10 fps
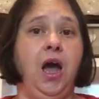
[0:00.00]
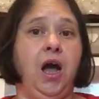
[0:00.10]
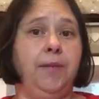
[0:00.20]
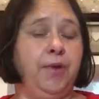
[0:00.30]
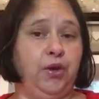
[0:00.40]

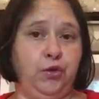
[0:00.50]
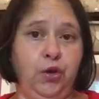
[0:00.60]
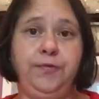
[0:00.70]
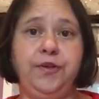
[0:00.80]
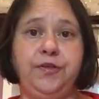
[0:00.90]

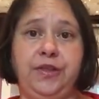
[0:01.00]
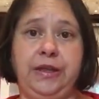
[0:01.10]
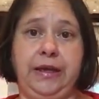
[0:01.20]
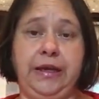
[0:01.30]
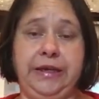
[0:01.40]
Another
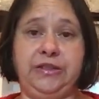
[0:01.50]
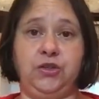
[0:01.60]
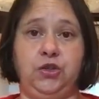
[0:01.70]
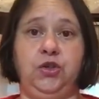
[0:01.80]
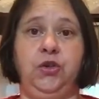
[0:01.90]
thing
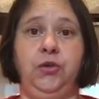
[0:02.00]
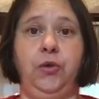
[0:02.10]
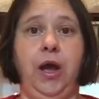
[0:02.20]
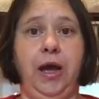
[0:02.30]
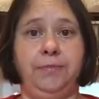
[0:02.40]
is
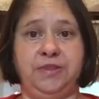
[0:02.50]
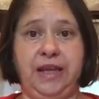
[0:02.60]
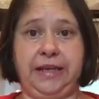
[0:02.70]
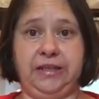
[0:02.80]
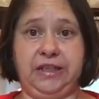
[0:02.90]
to
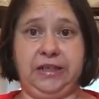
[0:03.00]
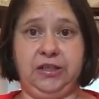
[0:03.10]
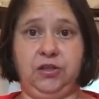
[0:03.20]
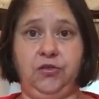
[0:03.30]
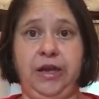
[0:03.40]
take into
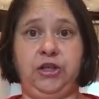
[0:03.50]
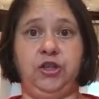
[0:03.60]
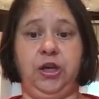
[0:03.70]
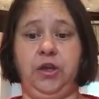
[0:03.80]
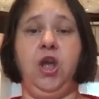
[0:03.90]

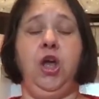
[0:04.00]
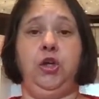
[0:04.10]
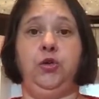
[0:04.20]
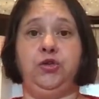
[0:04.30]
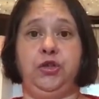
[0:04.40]
consideration
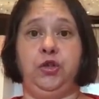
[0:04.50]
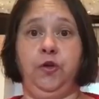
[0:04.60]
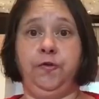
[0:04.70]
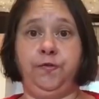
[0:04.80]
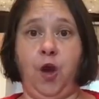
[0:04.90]
using
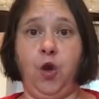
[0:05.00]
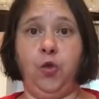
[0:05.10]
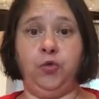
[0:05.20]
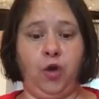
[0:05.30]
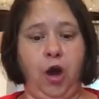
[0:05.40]
your
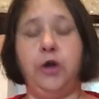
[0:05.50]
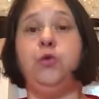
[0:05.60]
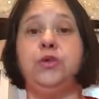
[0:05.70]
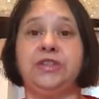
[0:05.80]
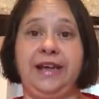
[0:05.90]
phone. I
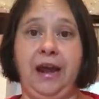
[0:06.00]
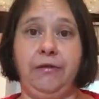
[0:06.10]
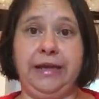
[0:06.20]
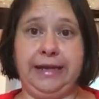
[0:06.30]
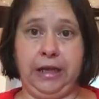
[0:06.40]
always
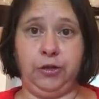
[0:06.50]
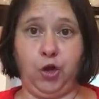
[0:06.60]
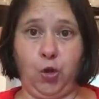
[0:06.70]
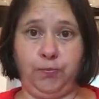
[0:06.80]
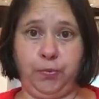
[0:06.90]
carry a little
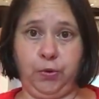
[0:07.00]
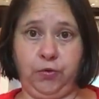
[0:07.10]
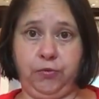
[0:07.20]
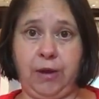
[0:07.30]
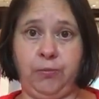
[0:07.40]

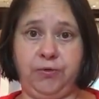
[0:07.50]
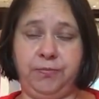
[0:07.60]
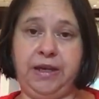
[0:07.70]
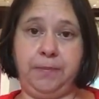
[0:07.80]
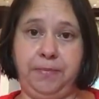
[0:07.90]
notebook around with
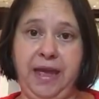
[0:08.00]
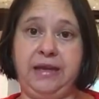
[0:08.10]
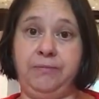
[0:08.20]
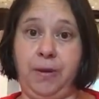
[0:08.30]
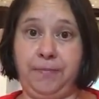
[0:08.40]
me and a
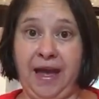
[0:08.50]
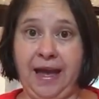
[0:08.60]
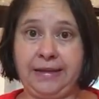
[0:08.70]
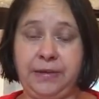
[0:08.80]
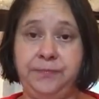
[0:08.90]
pen in my
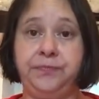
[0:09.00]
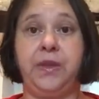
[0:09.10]
bag,